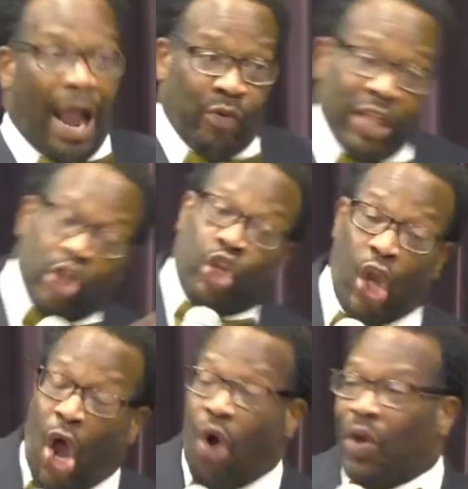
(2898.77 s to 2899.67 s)
I rather
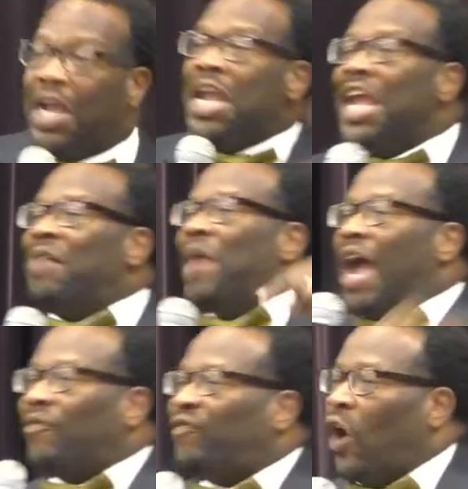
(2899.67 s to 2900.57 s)
glory in
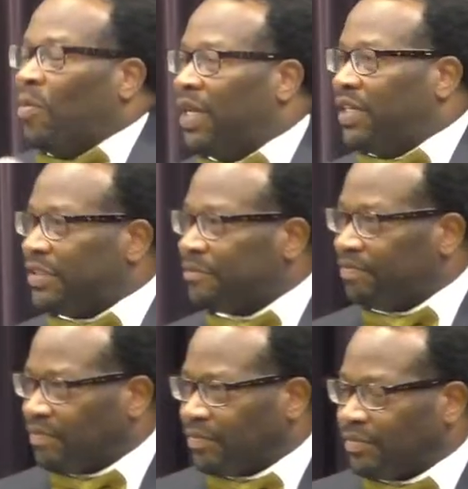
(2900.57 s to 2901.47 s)
my infirmities.
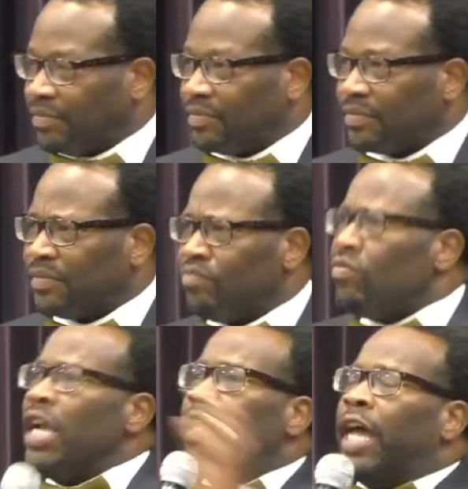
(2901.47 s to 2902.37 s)

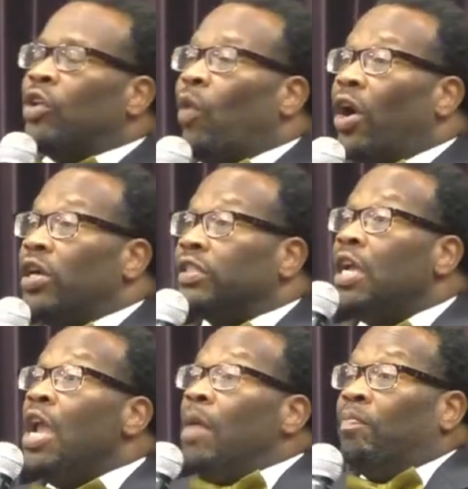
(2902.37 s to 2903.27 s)
In other words,
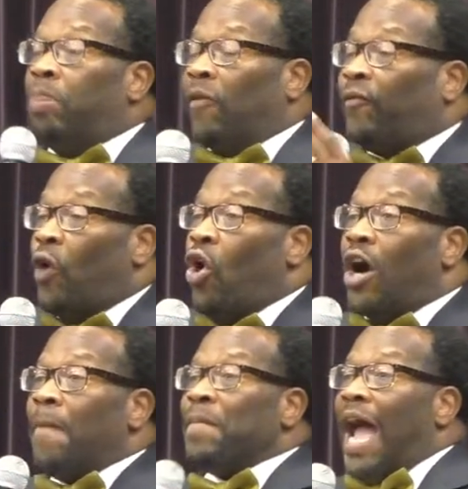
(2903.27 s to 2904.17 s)
before
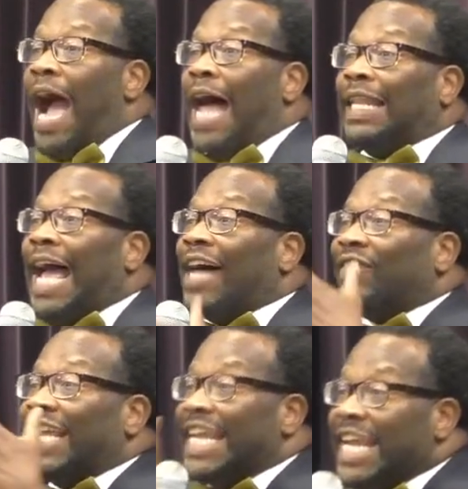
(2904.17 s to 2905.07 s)
I
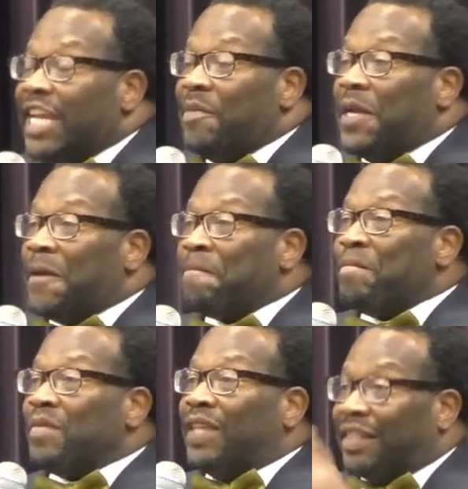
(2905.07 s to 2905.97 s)
allow the
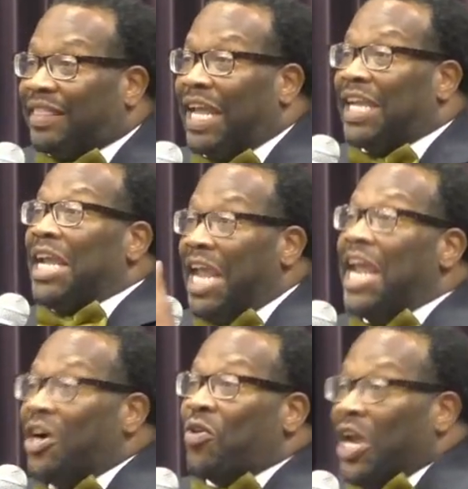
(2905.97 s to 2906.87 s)
enemy to think
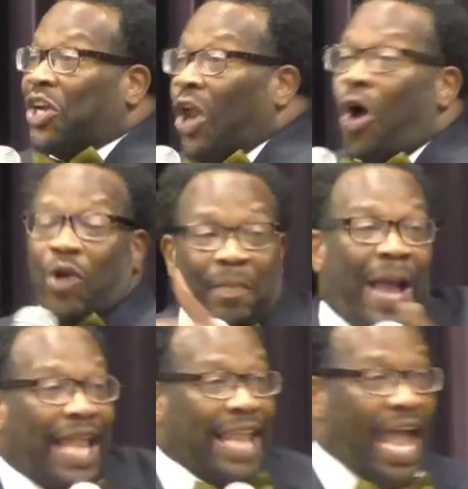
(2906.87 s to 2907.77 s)
he gonna get glory in
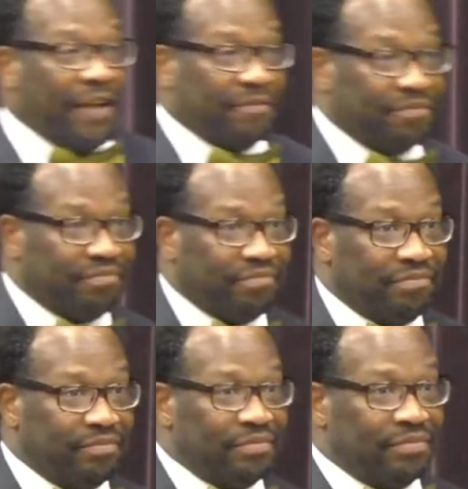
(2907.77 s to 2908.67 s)
my life,
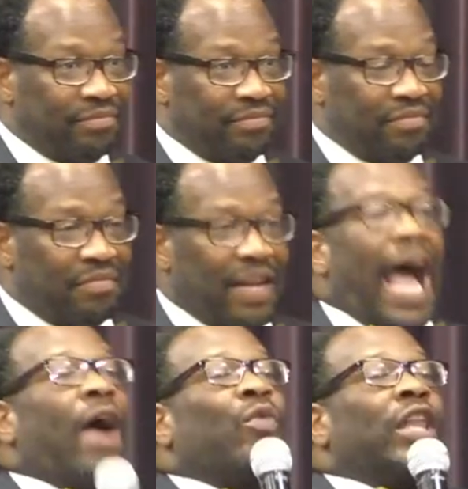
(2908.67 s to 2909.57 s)

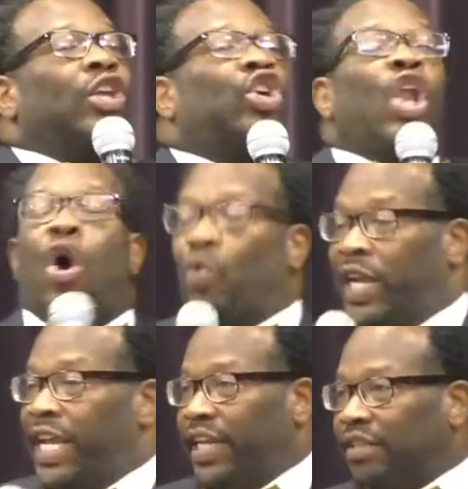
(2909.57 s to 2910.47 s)
I rather
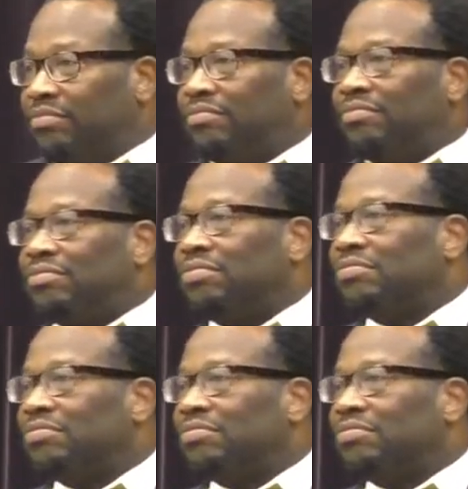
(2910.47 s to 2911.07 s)
glory in it.